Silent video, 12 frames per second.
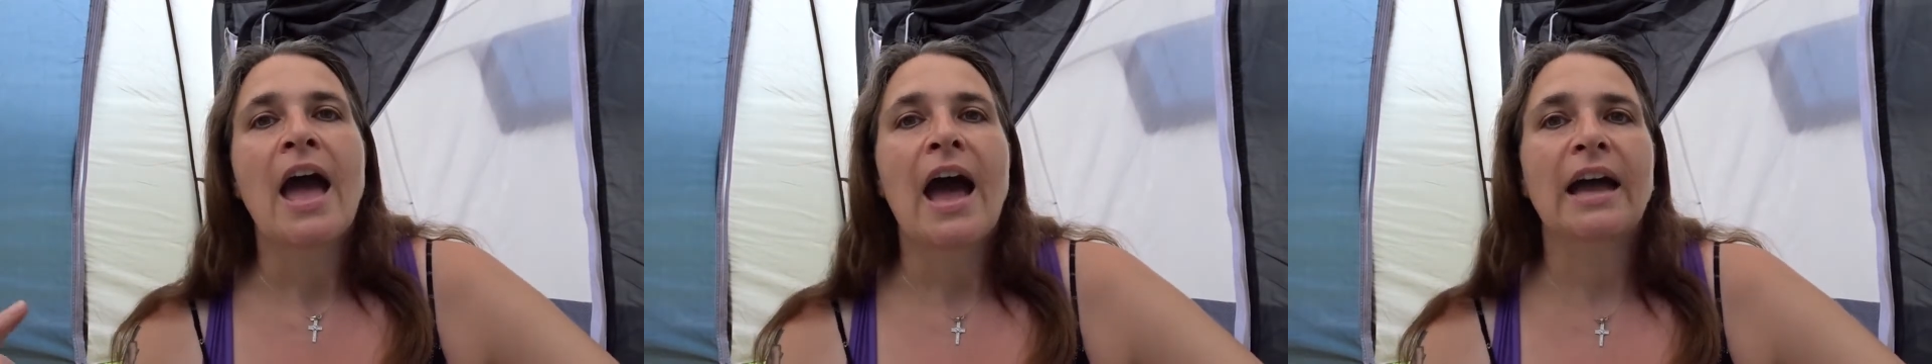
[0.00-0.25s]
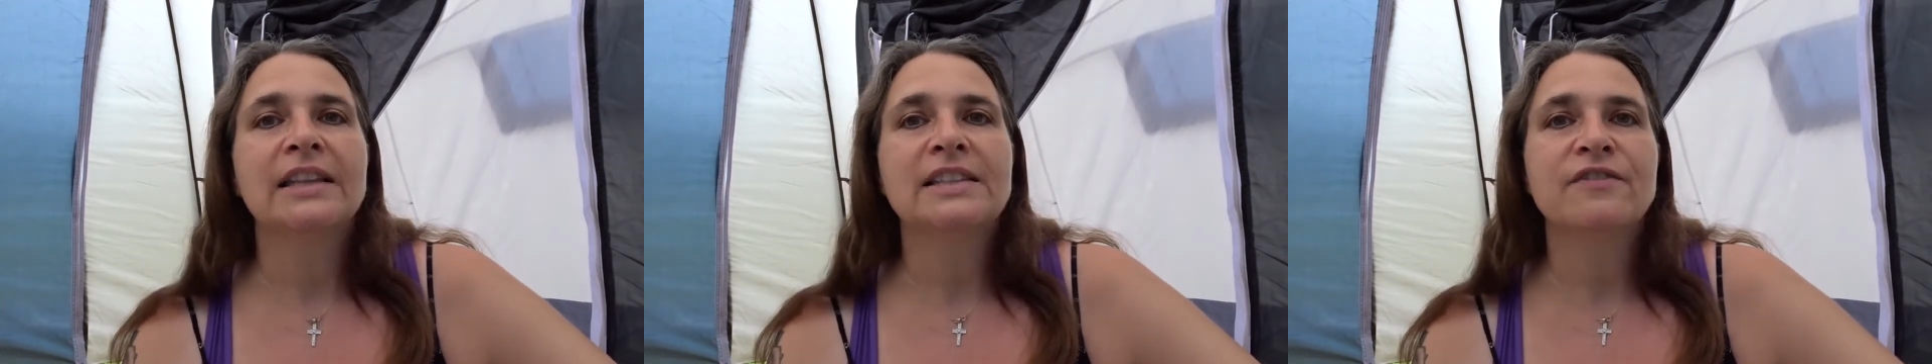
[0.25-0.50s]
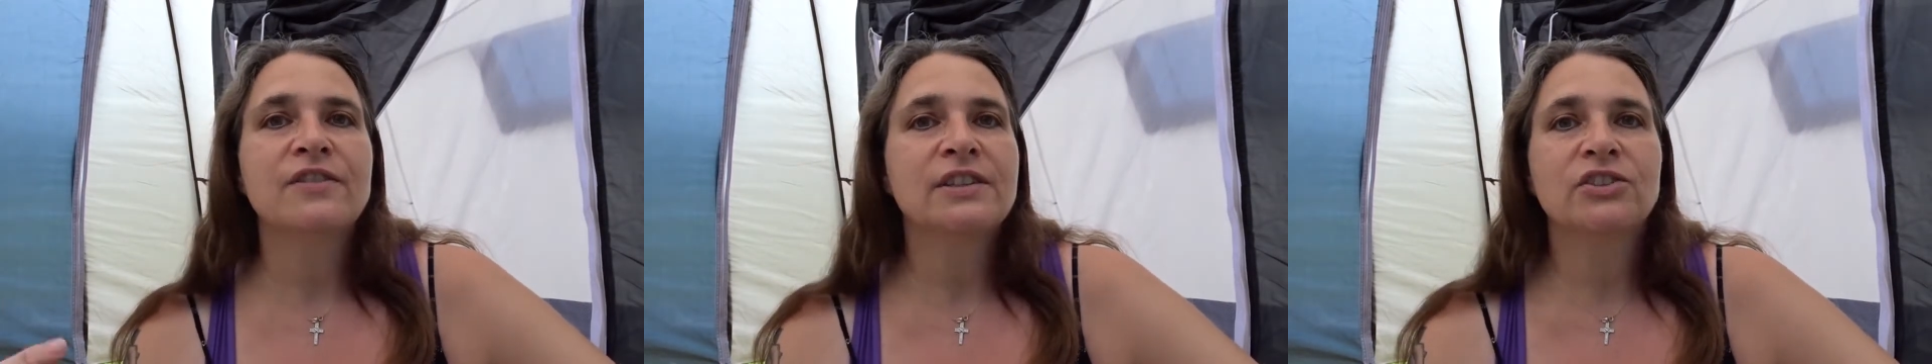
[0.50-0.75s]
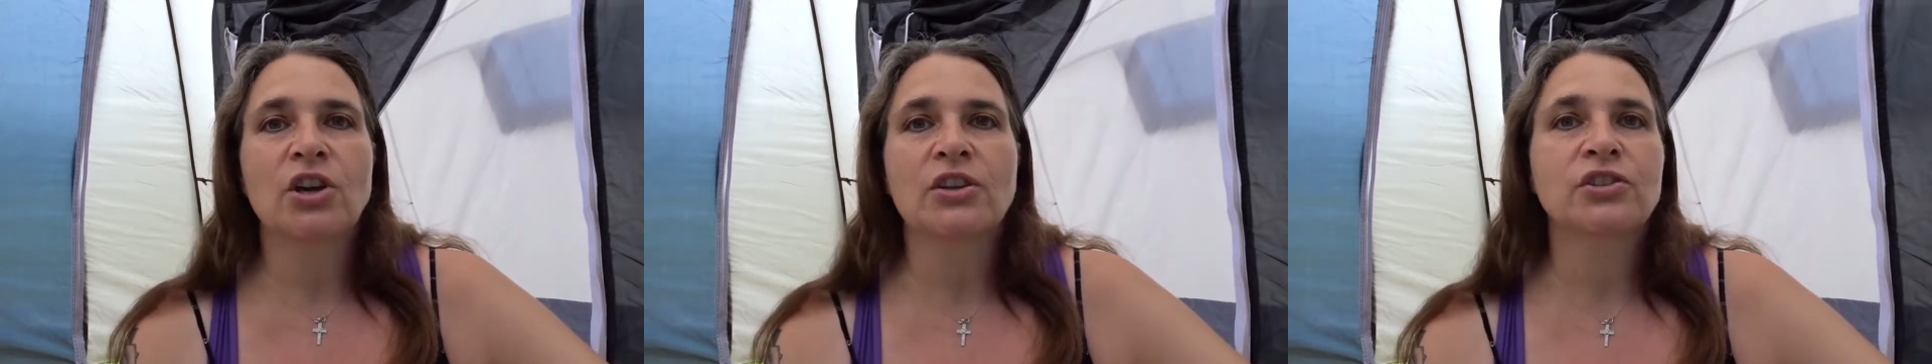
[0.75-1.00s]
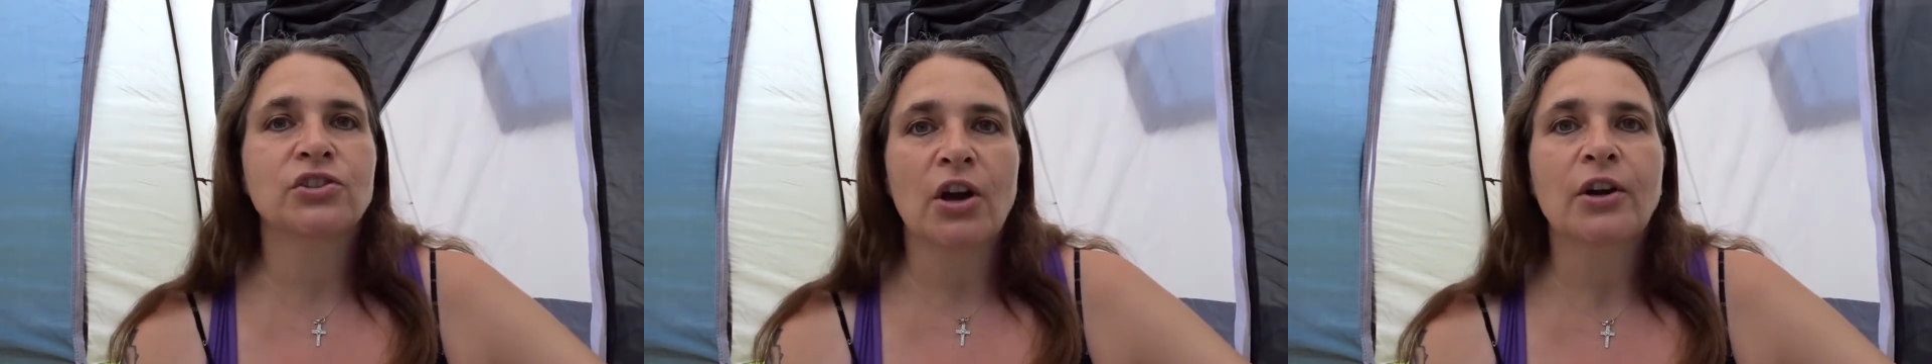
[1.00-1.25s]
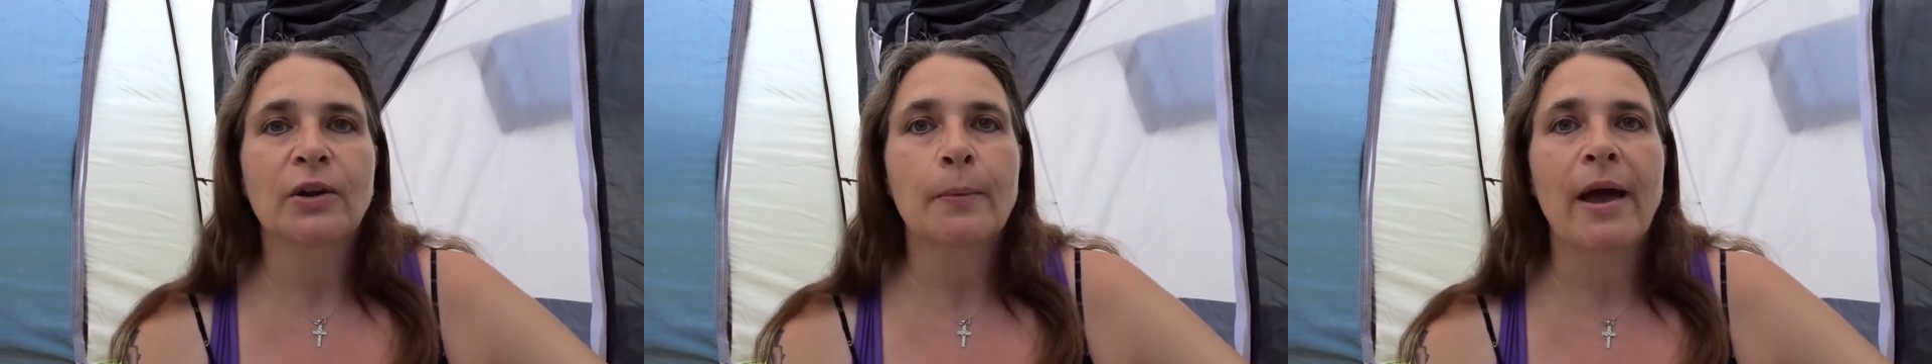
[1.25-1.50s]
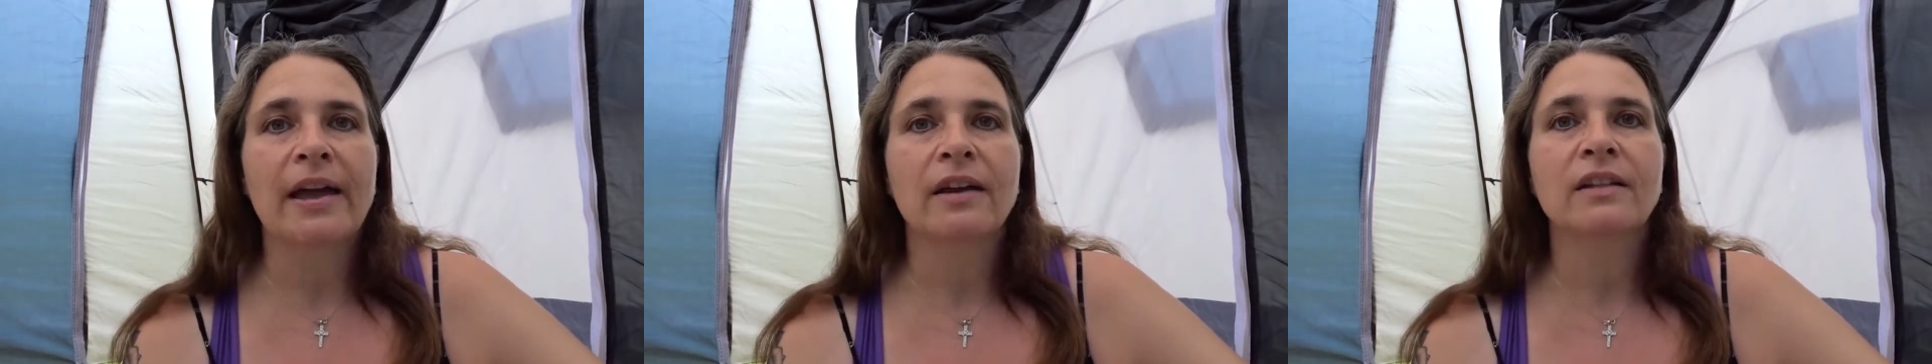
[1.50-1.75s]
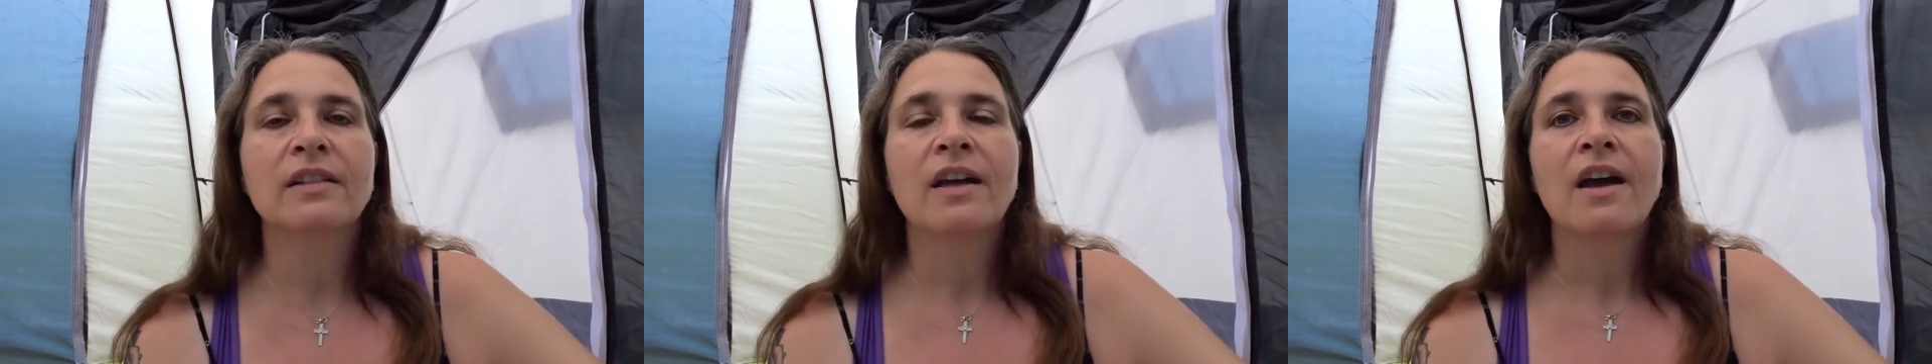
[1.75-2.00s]
And if there's just junk
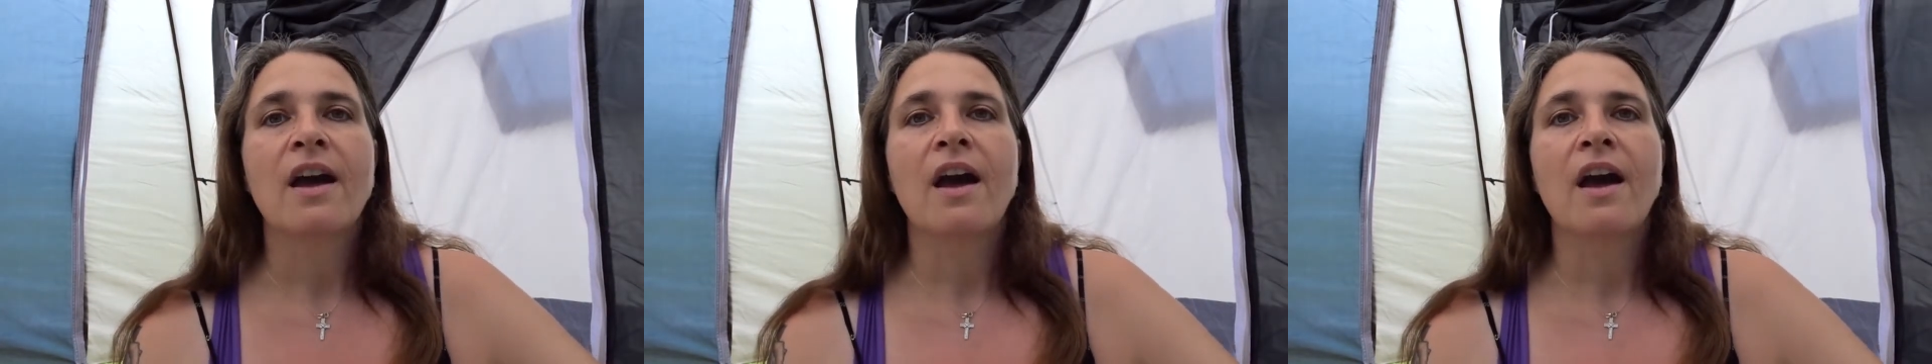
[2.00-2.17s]
mail,